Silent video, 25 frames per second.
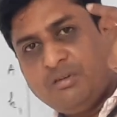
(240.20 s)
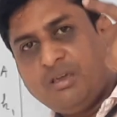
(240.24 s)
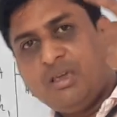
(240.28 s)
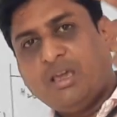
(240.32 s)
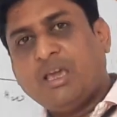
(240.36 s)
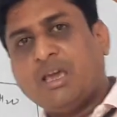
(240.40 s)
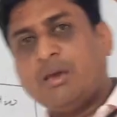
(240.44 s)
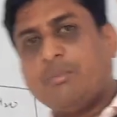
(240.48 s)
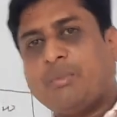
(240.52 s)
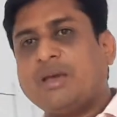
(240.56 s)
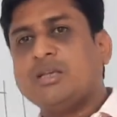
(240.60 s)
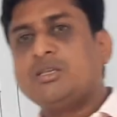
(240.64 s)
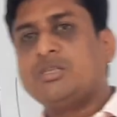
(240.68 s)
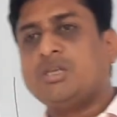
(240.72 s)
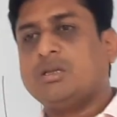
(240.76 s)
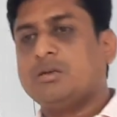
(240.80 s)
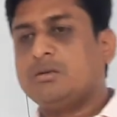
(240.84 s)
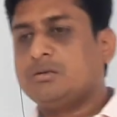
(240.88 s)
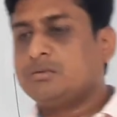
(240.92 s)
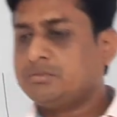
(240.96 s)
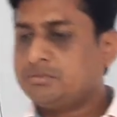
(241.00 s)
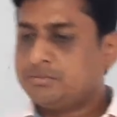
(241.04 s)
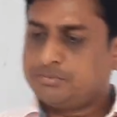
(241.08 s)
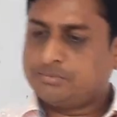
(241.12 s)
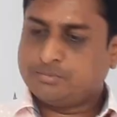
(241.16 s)
we
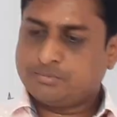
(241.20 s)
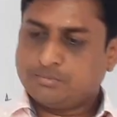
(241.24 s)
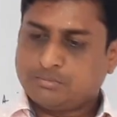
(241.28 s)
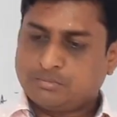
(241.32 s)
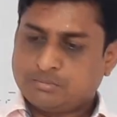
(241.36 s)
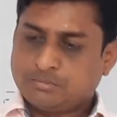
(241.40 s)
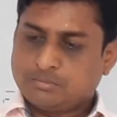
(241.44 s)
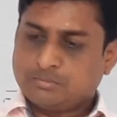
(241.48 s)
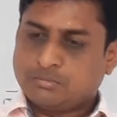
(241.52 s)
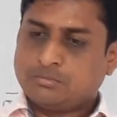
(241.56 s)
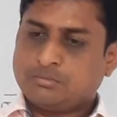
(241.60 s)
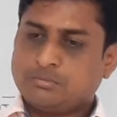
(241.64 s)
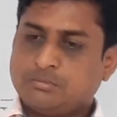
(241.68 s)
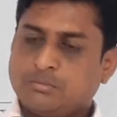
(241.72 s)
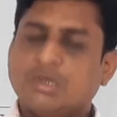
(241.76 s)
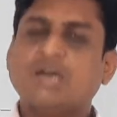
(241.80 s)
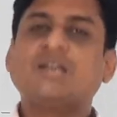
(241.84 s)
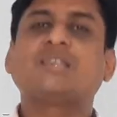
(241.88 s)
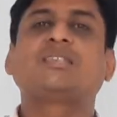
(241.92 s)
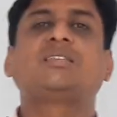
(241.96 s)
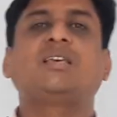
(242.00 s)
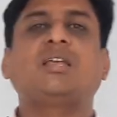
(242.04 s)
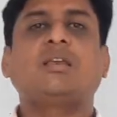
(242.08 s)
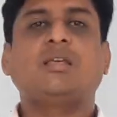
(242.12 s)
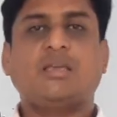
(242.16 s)
imagine
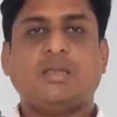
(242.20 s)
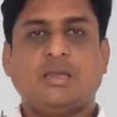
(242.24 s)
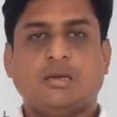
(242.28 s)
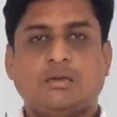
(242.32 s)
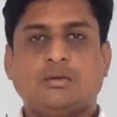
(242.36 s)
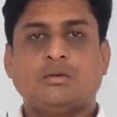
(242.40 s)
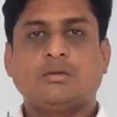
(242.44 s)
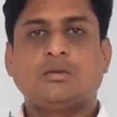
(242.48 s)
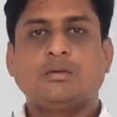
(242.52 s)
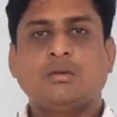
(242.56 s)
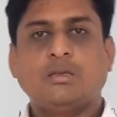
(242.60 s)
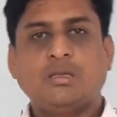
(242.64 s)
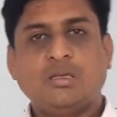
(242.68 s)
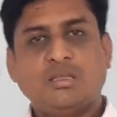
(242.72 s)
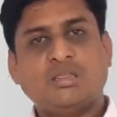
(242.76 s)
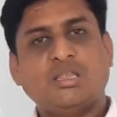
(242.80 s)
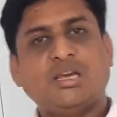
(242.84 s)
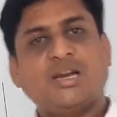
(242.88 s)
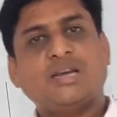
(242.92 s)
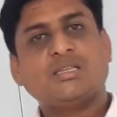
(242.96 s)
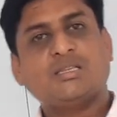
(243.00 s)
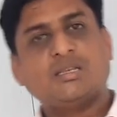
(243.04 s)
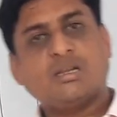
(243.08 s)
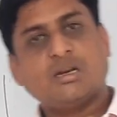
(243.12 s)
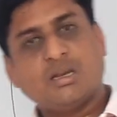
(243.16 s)
a circuit, in
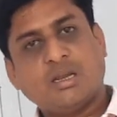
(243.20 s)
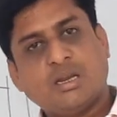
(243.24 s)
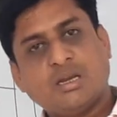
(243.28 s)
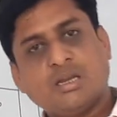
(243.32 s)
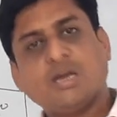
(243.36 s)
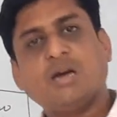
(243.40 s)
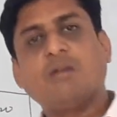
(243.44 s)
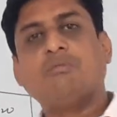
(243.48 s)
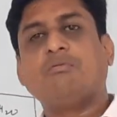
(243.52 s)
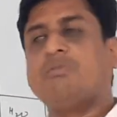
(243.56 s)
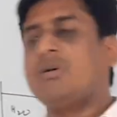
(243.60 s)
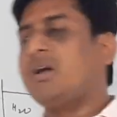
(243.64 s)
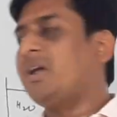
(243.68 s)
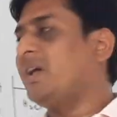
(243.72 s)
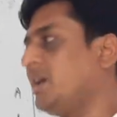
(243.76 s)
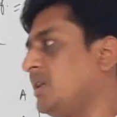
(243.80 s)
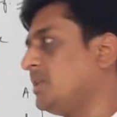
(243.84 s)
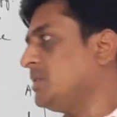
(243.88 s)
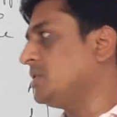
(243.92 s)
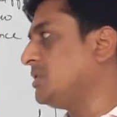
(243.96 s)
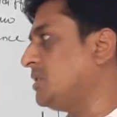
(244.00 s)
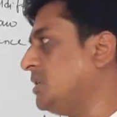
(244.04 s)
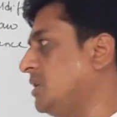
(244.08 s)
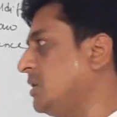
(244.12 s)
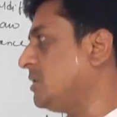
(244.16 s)
that circuit a
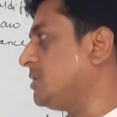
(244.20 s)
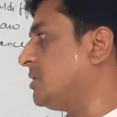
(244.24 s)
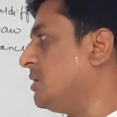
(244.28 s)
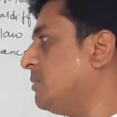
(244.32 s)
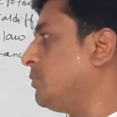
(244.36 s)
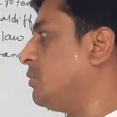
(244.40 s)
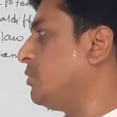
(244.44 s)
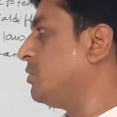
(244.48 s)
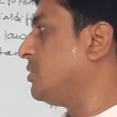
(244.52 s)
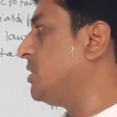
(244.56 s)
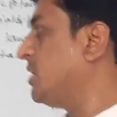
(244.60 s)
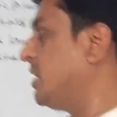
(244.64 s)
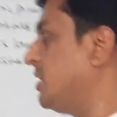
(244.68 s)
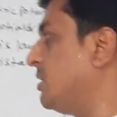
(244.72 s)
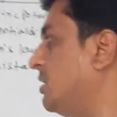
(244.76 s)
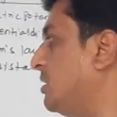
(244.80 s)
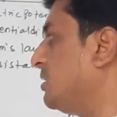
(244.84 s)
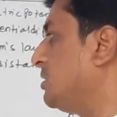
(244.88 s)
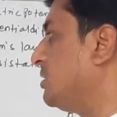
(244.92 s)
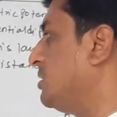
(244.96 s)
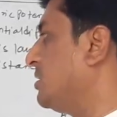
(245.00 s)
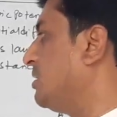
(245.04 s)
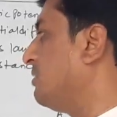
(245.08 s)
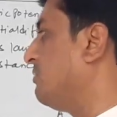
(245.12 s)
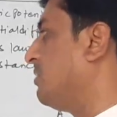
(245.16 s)
wire is there. Suppose that
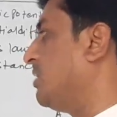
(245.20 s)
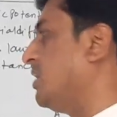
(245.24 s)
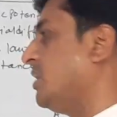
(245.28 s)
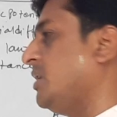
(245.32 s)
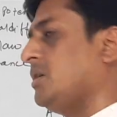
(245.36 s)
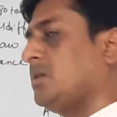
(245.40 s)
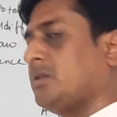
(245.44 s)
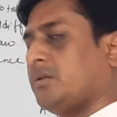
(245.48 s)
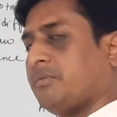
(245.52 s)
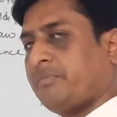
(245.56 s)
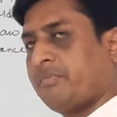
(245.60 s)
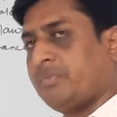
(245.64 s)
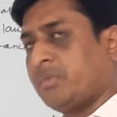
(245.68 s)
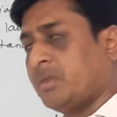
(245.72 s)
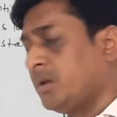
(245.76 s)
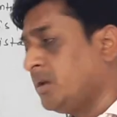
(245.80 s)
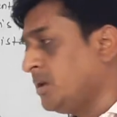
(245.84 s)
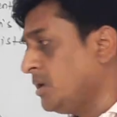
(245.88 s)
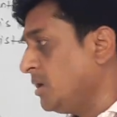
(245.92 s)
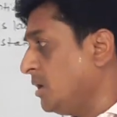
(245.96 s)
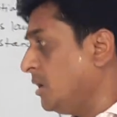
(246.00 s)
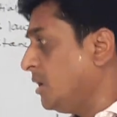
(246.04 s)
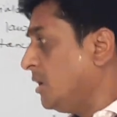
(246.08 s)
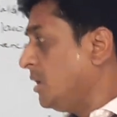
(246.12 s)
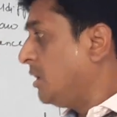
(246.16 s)
this is a wire.
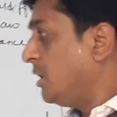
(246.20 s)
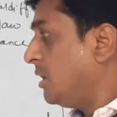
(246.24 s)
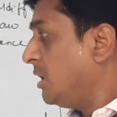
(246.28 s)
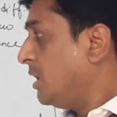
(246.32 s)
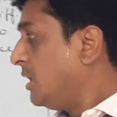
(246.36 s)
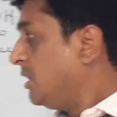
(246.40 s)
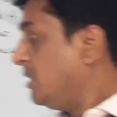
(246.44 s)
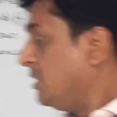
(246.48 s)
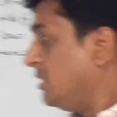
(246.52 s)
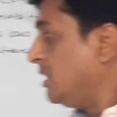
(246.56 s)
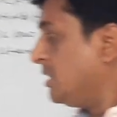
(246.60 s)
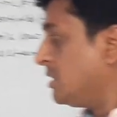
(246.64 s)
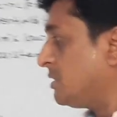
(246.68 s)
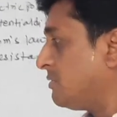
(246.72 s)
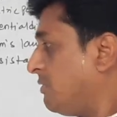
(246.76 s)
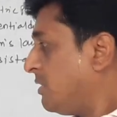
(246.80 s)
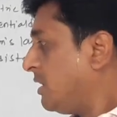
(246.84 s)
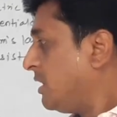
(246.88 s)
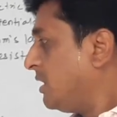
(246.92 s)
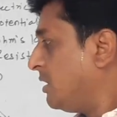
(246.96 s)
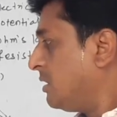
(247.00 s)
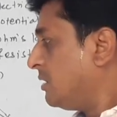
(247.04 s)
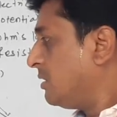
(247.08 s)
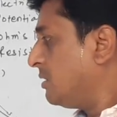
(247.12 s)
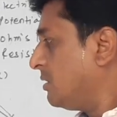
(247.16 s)
In this
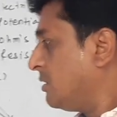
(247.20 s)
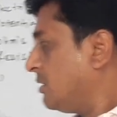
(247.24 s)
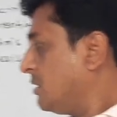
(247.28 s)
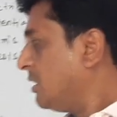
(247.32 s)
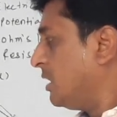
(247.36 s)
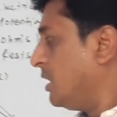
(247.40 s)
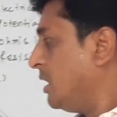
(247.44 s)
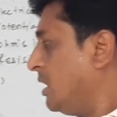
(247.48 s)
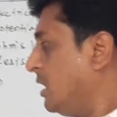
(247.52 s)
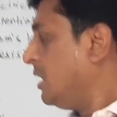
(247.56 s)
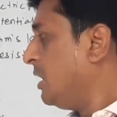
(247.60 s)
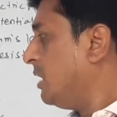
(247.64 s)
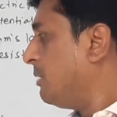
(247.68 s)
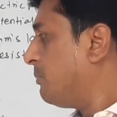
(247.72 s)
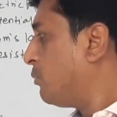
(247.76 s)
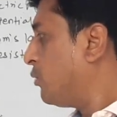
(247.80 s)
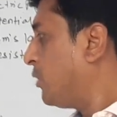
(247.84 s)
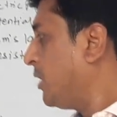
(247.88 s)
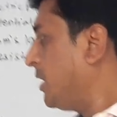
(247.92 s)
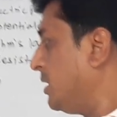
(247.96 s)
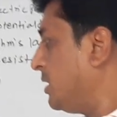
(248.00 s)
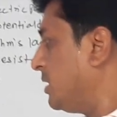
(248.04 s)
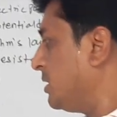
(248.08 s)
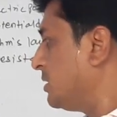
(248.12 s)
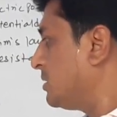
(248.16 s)
wire, in a
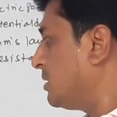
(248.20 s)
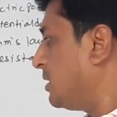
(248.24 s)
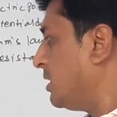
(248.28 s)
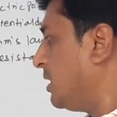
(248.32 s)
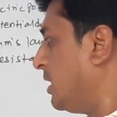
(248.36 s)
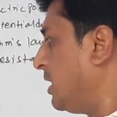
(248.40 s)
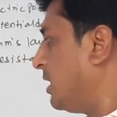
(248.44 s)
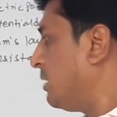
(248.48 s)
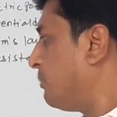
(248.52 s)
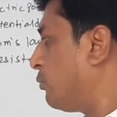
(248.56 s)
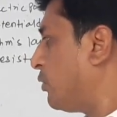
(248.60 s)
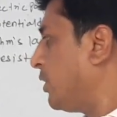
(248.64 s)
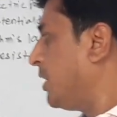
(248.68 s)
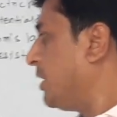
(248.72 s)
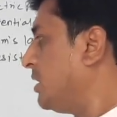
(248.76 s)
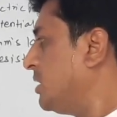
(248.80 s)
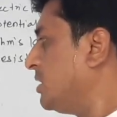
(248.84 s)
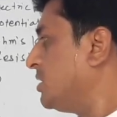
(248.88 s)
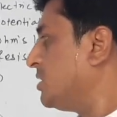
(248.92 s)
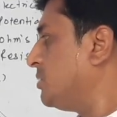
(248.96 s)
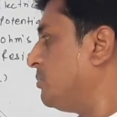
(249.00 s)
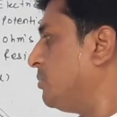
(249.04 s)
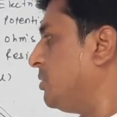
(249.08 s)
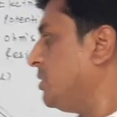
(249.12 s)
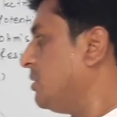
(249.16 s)
point is A and point
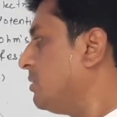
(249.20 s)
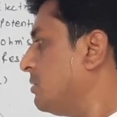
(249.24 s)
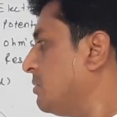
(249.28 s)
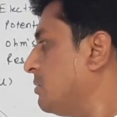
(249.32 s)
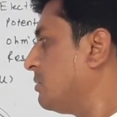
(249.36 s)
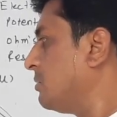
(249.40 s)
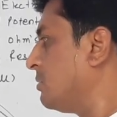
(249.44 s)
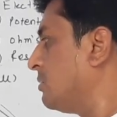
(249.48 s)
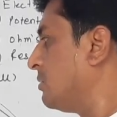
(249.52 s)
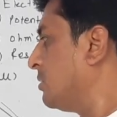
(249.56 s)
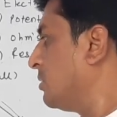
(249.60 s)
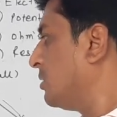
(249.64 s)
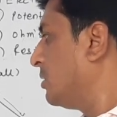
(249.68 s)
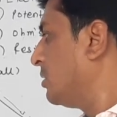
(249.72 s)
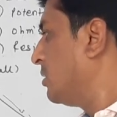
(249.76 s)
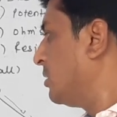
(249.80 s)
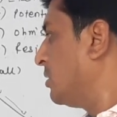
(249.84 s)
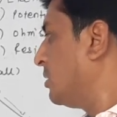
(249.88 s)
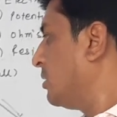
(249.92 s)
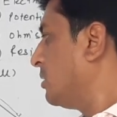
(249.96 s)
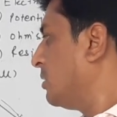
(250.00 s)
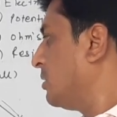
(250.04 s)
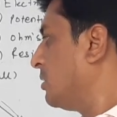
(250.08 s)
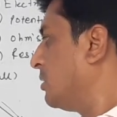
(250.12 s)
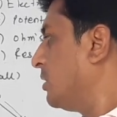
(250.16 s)
is B.
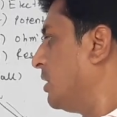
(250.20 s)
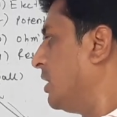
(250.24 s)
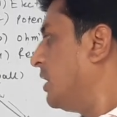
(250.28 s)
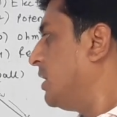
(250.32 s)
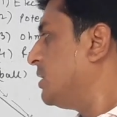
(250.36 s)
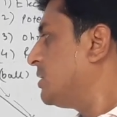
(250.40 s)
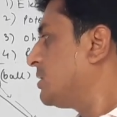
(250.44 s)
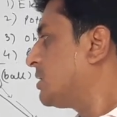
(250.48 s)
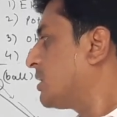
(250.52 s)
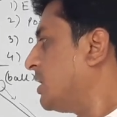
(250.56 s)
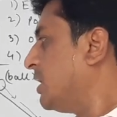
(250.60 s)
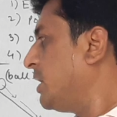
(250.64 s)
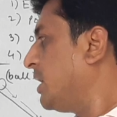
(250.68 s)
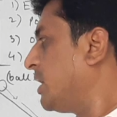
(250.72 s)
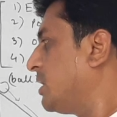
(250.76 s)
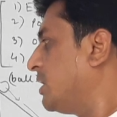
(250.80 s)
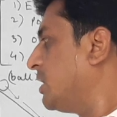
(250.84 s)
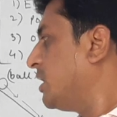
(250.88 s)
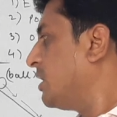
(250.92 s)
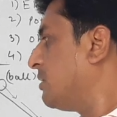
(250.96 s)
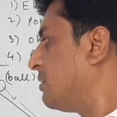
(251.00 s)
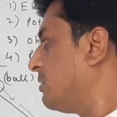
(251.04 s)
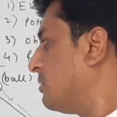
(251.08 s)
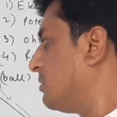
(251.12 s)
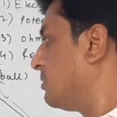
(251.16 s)
It is
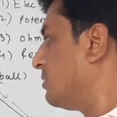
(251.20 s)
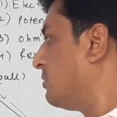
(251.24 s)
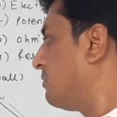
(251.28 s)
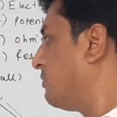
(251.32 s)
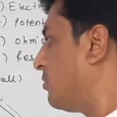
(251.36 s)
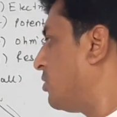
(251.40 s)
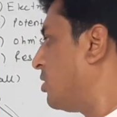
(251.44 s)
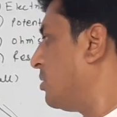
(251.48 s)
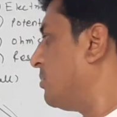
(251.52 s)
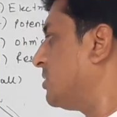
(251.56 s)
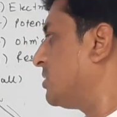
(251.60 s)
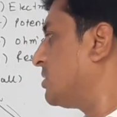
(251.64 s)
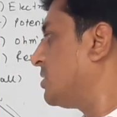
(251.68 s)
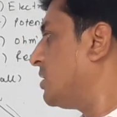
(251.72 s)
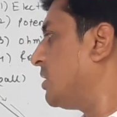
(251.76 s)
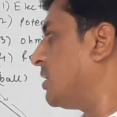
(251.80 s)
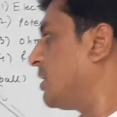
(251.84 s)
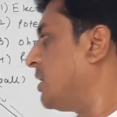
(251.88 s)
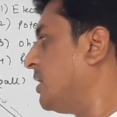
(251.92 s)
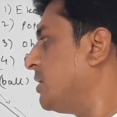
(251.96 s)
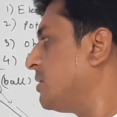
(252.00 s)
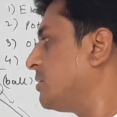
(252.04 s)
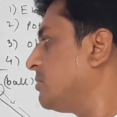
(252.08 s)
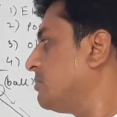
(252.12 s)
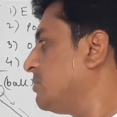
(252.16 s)
connected from a
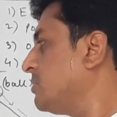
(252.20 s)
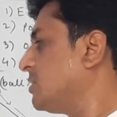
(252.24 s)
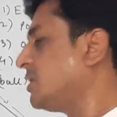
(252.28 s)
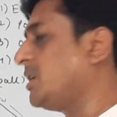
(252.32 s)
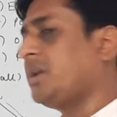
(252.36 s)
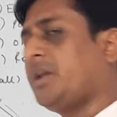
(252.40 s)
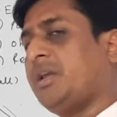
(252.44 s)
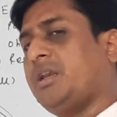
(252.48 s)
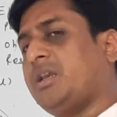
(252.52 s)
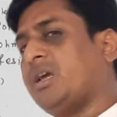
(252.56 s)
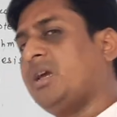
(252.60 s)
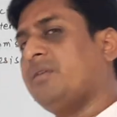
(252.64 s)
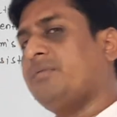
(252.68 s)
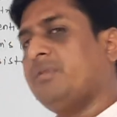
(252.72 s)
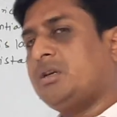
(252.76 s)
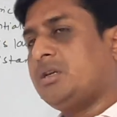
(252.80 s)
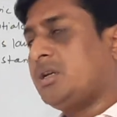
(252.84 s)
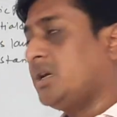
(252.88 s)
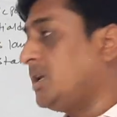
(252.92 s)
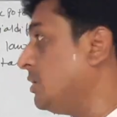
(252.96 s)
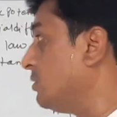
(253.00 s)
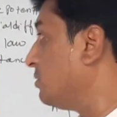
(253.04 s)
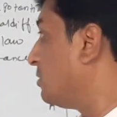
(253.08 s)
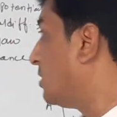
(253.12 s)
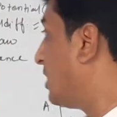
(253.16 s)
circuit. Circuit I will
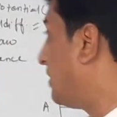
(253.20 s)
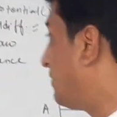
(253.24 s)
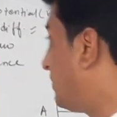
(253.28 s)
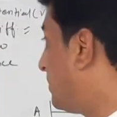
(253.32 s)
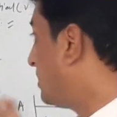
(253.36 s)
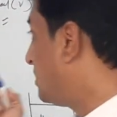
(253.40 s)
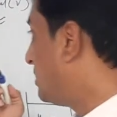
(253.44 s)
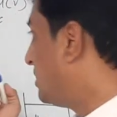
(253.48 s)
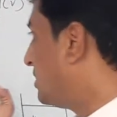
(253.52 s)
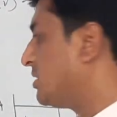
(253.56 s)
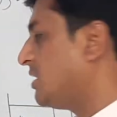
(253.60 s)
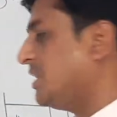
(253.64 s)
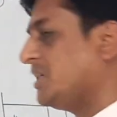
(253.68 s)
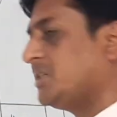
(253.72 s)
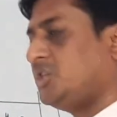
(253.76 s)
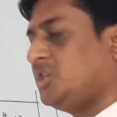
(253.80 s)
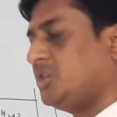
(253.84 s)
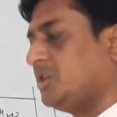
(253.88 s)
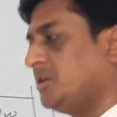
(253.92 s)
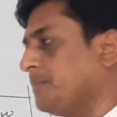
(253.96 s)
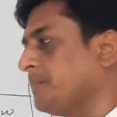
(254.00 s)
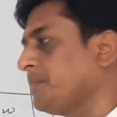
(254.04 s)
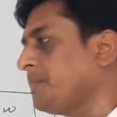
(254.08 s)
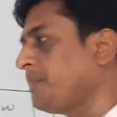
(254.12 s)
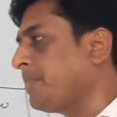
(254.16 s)
tell you after this
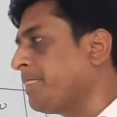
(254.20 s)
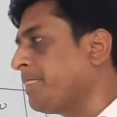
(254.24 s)
lecture.